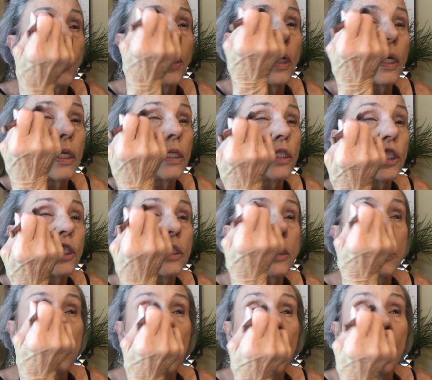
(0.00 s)
We're going to
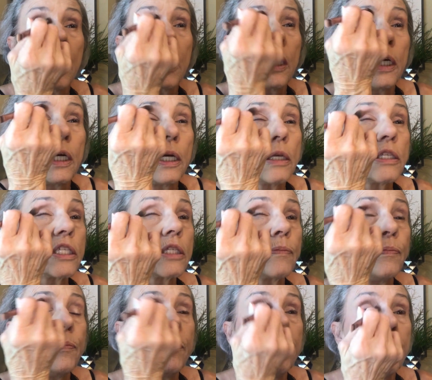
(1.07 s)
just
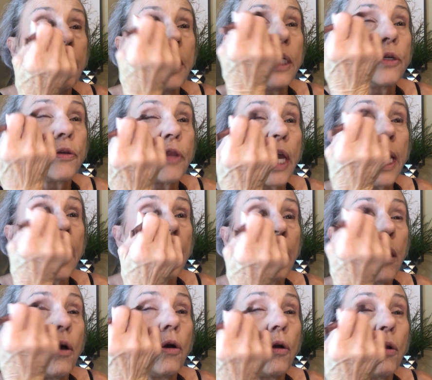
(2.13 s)
smear
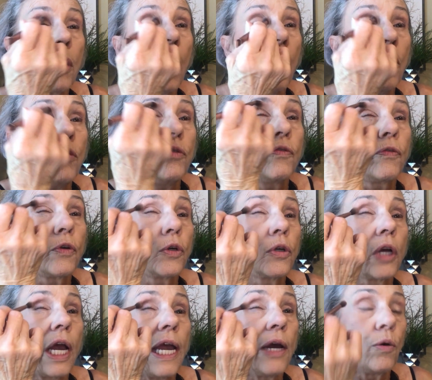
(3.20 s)
that all
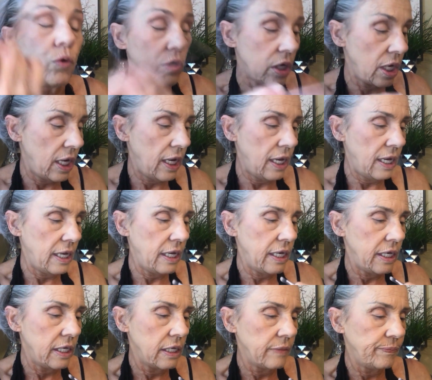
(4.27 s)
over our
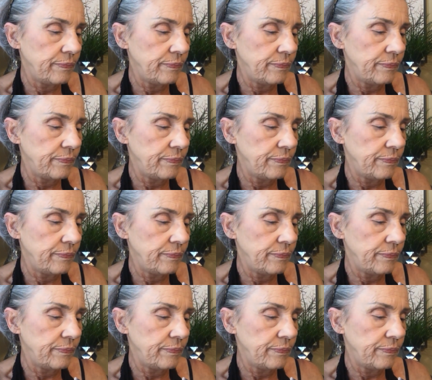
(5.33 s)
eye.